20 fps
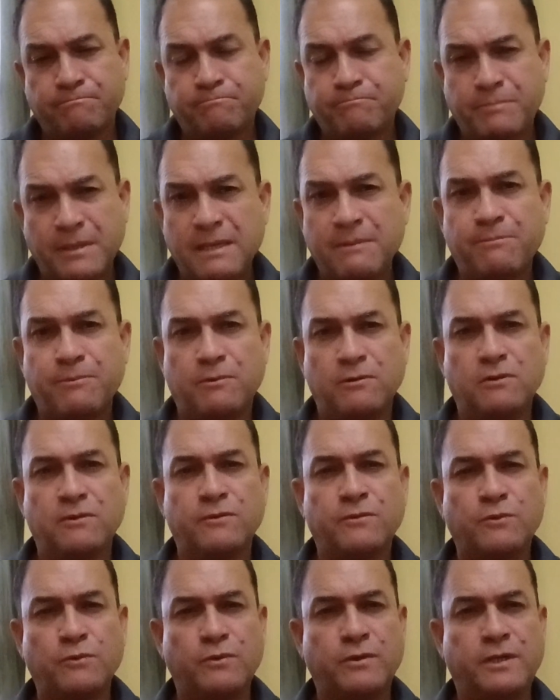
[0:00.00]
people
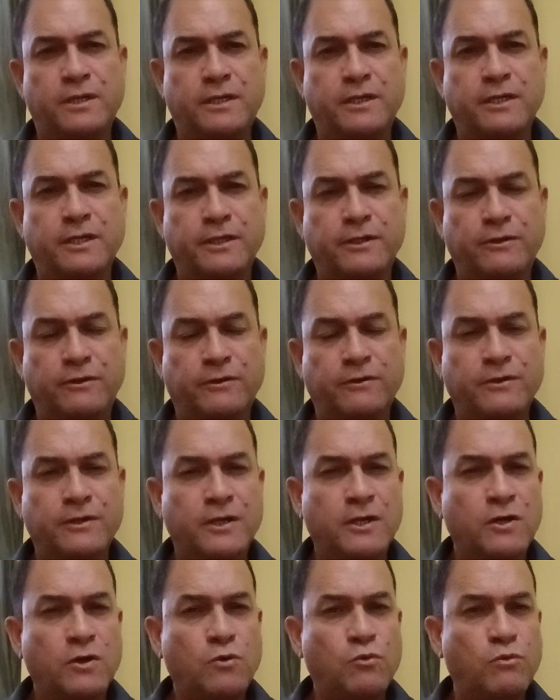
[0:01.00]
who
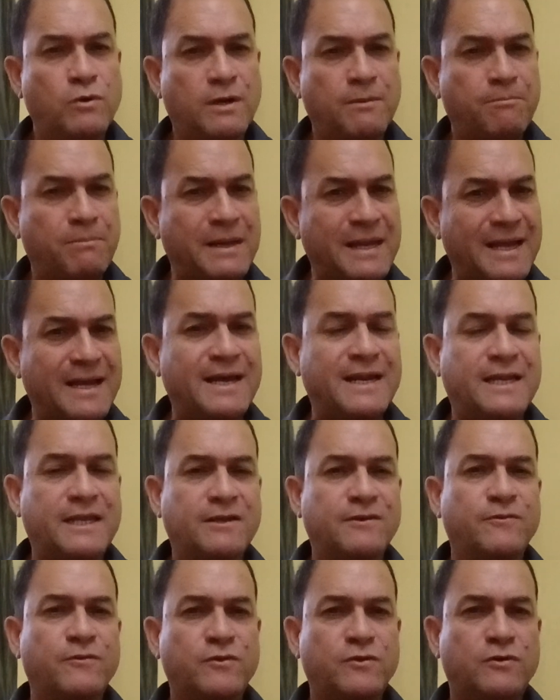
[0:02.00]
are
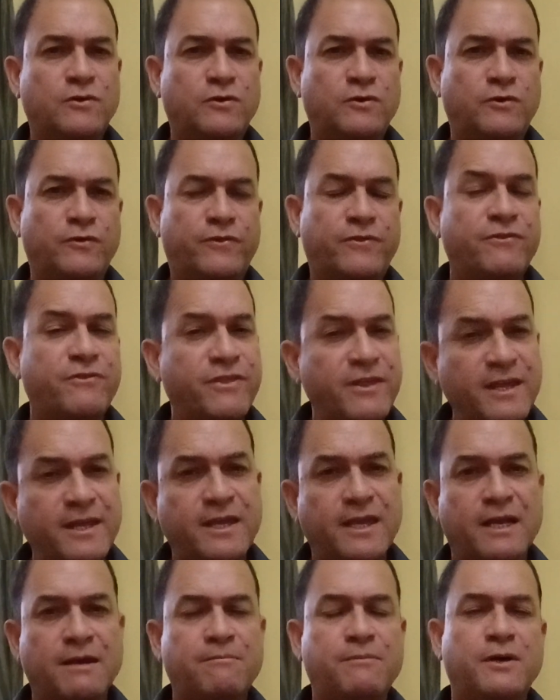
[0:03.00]
planning or
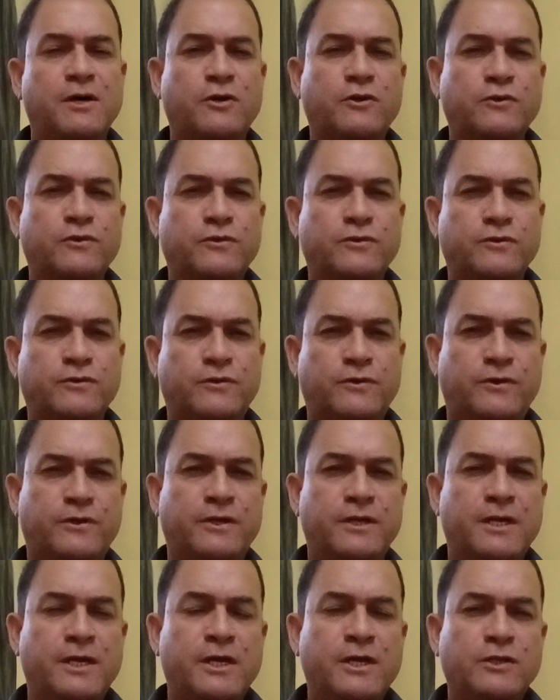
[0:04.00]
thinking about it
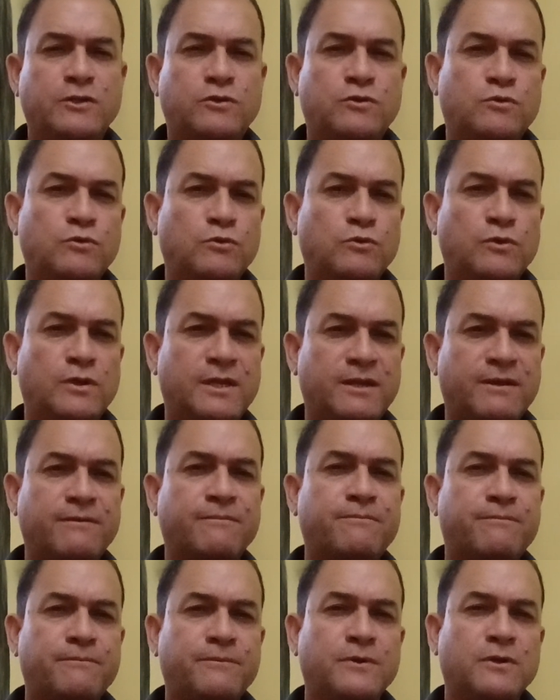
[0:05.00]
or to
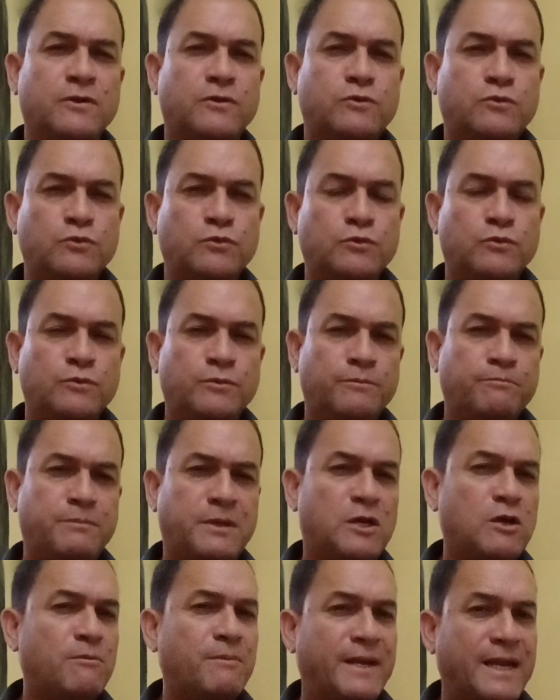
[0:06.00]
live, to
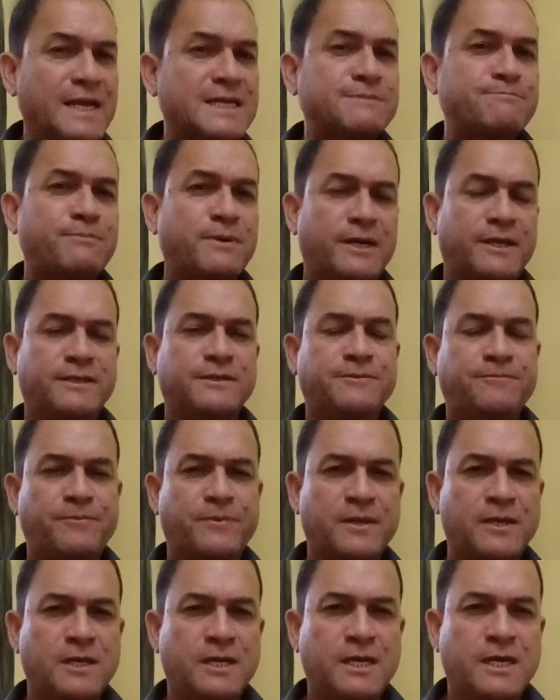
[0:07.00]
become an expat,
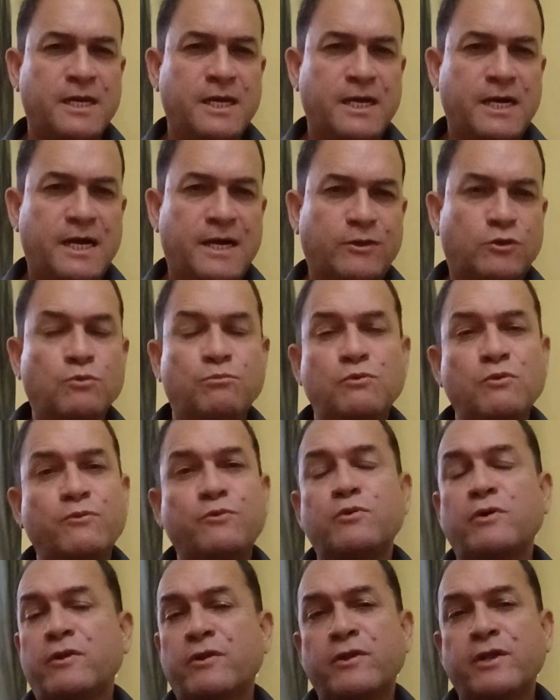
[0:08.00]
to move
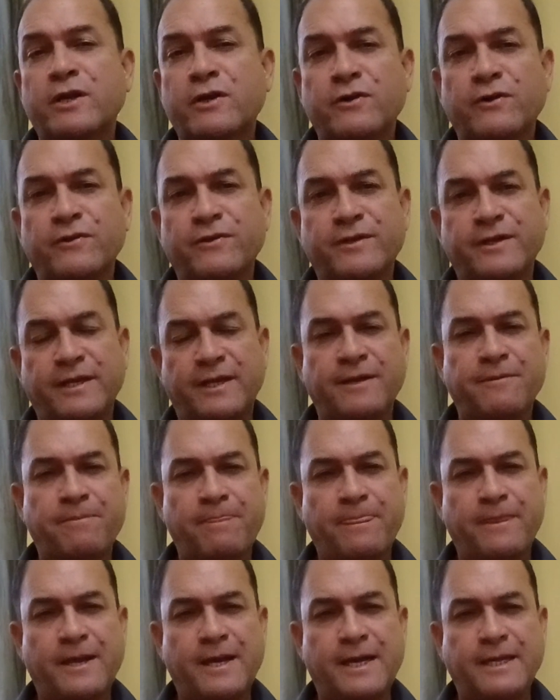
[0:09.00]
to another country,
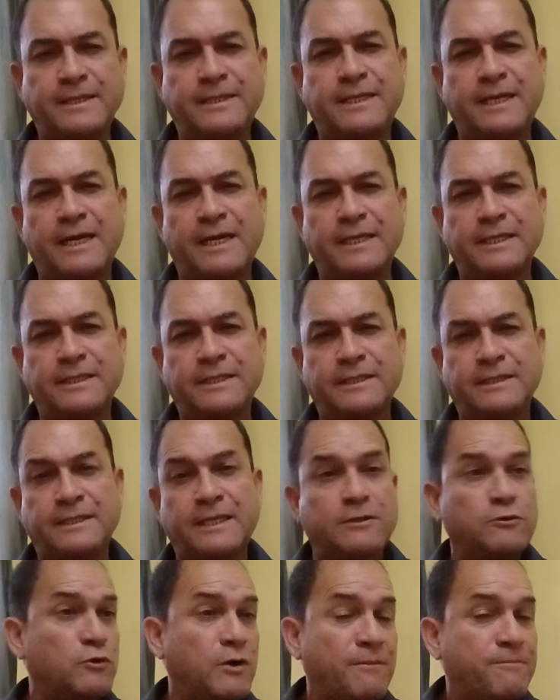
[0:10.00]
and then
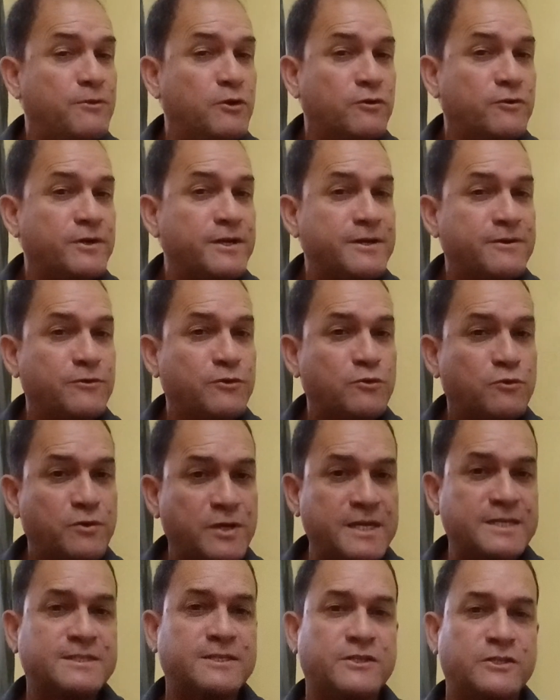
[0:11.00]
that you have done your
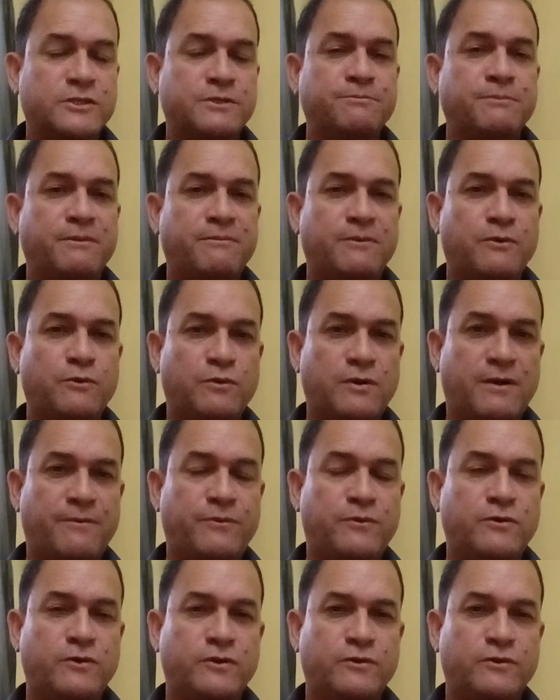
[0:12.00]
research. Maybe you have